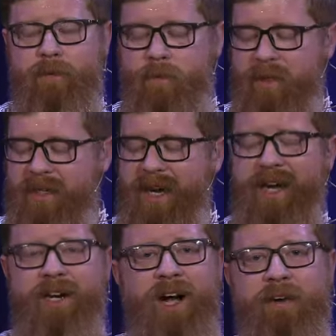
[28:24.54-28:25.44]
when
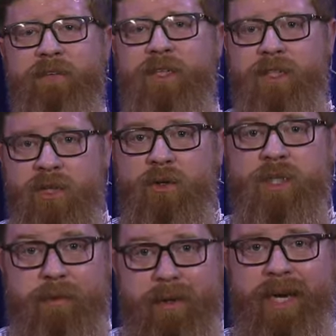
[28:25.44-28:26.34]
God often
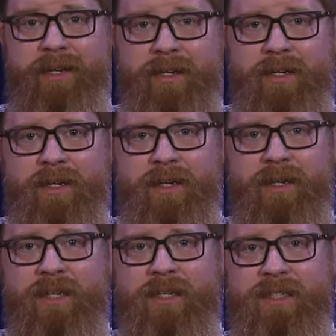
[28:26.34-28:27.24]
uses pain
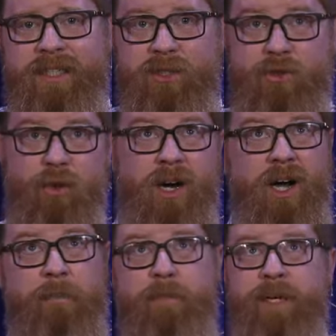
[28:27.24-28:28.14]
to
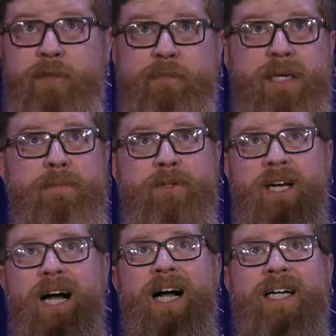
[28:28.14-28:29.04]
draw his people's
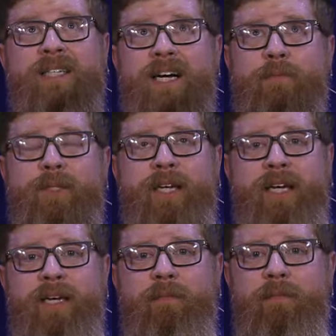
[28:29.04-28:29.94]
eyes up to
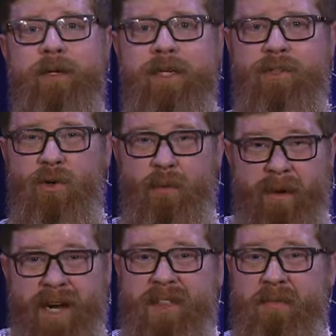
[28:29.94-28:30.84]
him to
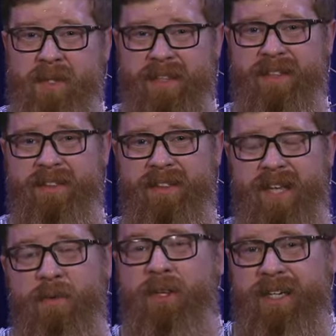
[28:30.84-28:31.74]
remind them that
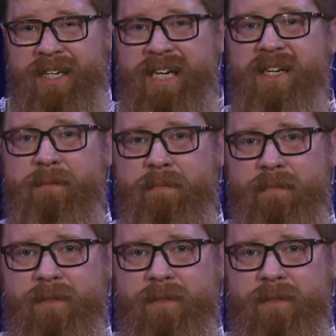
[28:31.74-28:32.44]
they really need him